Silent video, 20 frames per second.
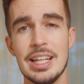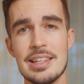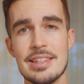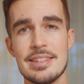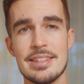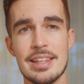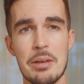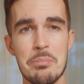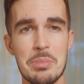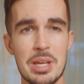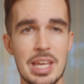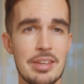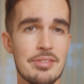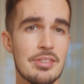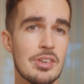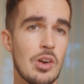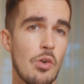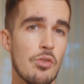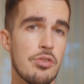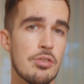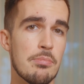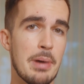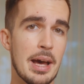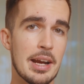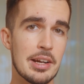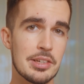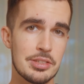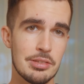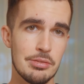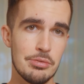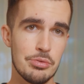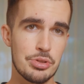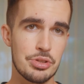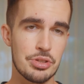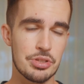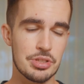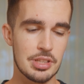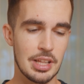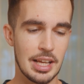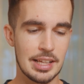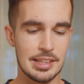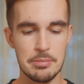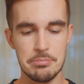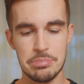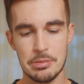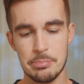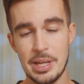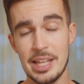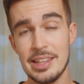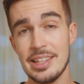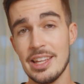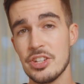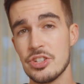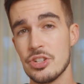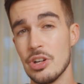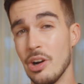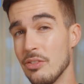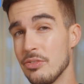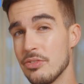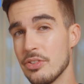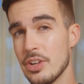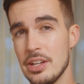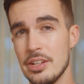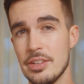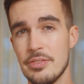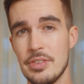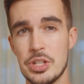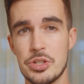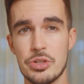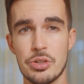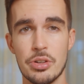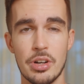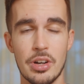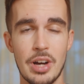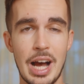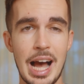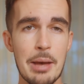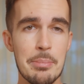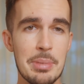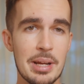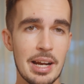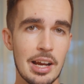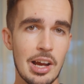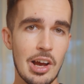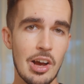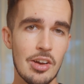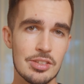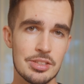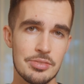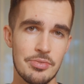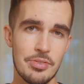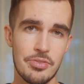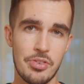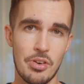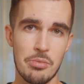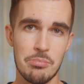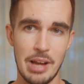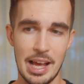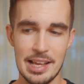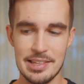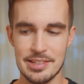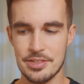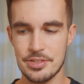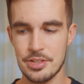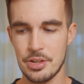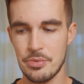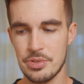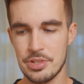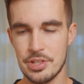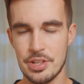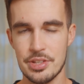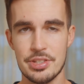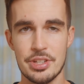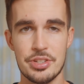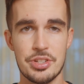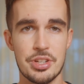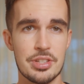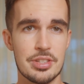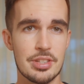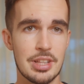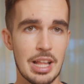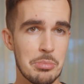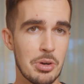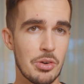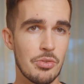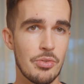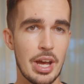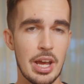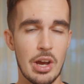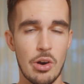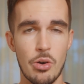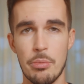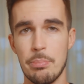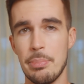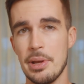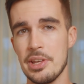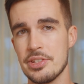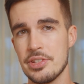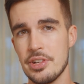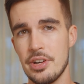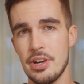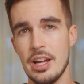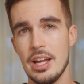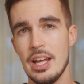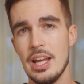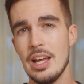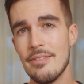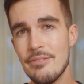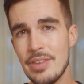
Some even offer better solutions like the implementation of individual IBAN accounts from licensed services such as Lemonway or Paysera,